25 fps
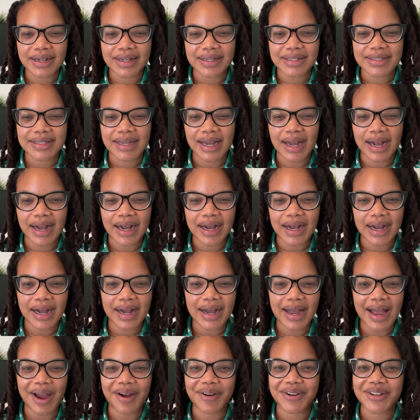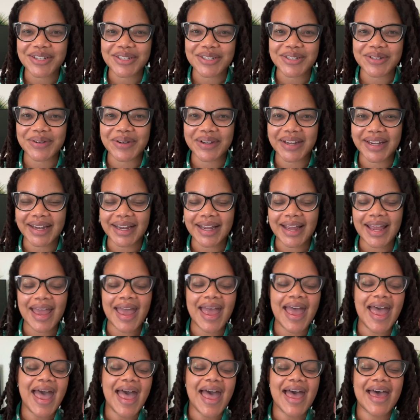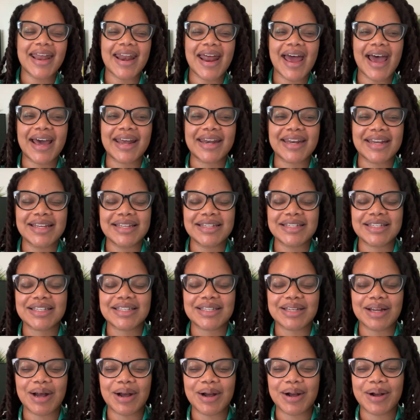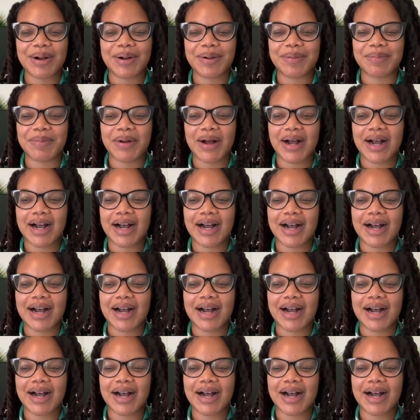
Taha, how are you doing? And add in some